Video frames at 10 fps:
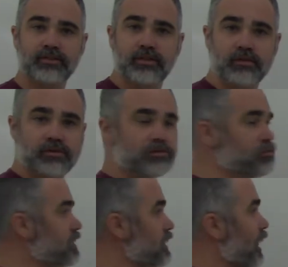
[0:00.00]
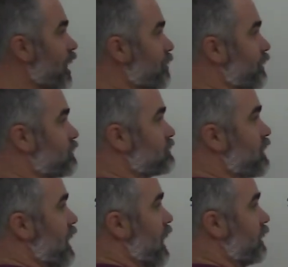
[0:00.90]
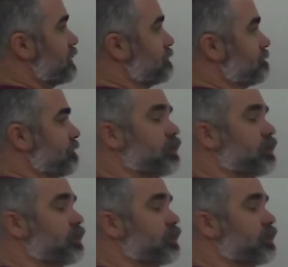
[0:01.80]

do to the other side.